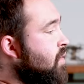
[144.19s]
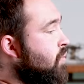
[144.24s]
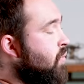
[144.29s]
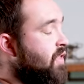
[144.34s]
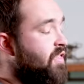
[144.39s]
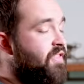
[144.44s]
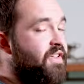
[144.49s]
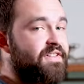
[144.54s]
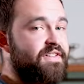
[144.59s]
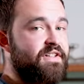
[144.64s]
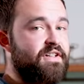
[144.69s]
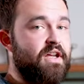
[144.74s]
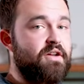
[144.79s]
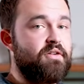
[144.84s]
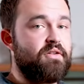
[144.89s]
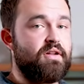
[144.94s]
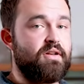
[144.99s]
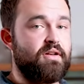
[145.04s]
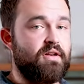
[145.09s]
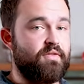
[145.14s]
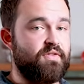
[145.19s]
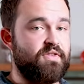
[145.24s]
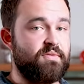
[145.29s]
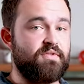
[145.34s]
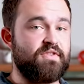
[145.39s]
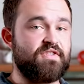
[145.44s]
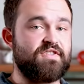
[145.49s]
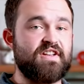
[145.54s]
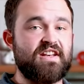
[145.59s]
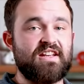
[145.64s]
One thing to note, and obviously
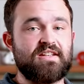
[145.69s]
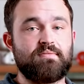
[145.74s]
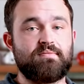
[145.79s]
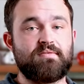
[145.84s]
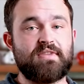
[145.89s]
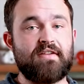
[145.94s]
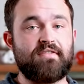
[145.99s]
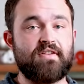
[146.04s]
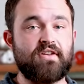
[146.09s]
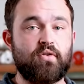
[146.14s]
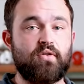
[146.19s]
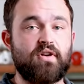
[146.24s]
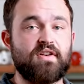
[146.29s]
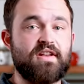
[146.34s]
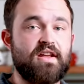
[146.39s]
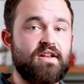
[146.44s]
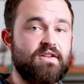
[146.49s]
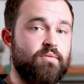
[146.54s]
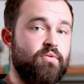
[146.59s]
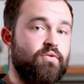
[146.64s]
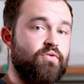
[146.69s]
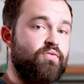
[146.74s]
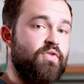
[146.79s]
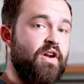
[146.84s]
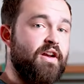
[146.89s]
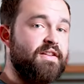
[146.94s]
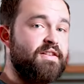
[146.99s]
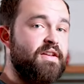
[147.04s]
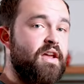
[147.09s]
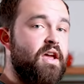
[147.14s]
we just said it's definitely orientated towards
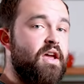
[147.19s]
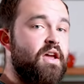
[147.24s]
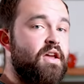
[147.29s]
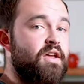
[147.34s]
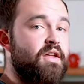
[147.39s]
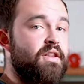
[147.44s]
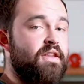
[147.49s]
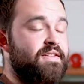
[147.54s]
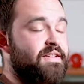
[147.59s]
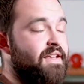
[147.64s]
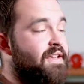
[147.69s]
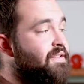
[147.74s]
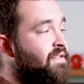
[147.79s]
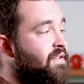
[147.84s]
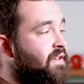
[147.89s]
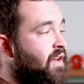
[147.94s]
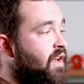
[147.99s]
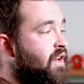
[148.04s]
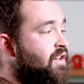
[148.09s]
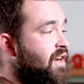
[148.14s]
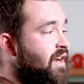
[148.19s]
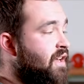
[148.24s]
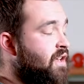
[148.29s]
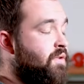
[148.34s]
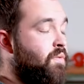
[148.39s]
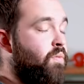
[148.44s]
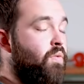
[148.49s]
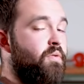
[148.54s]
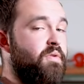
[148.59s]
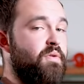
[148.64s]
runners, this isn't the kind of
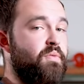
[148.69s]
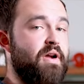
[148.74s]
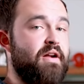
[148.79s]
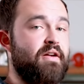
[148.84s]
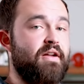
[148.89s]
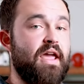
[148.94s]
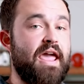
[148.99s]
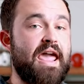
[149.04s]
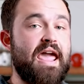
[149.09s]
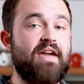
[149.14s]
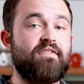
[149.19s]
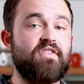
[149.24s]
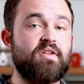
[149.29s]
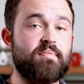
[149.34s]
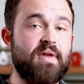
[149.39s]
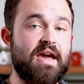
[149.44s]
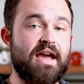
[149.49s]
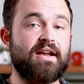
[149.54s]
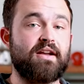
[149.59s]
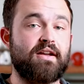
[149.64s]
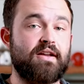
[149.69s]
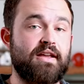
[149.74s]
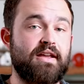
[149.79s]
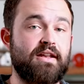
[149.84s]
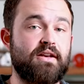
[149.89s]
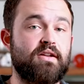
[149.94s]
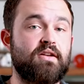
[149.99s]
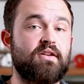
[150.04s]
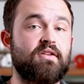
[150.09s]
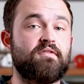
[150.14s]
jacket you want to be wearing a heavy pack
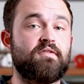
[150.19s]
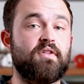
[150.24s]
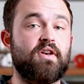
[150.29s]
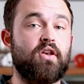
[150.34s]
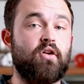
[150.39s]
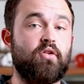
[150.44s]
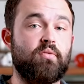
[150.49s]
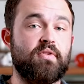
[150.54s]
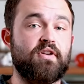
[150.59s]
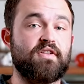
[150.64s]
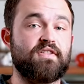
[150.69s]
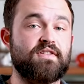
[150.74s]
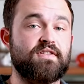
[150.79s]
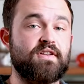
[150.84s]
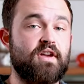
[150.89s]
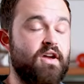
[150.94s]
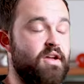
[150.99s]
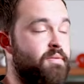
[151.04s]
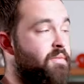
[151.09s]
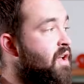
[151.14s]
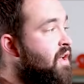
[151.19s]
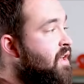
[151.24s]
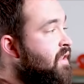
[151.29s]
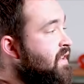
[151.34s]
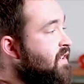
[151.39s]
in for long periods of time.